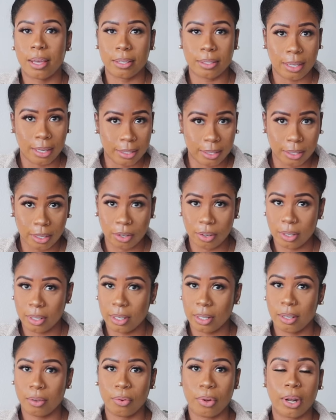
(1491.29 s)
Because that's
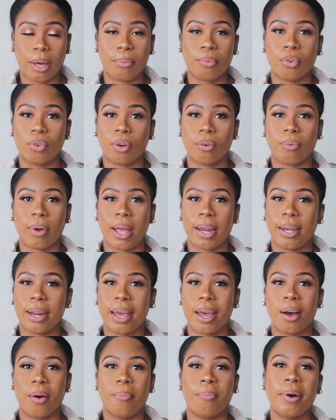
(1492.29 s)
literally what I'm doing right
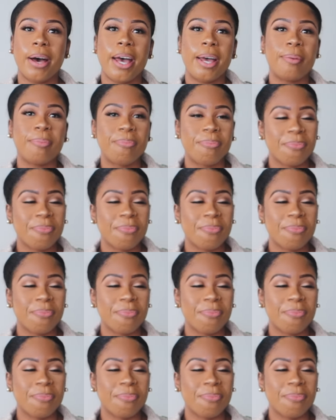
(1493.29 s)
now. But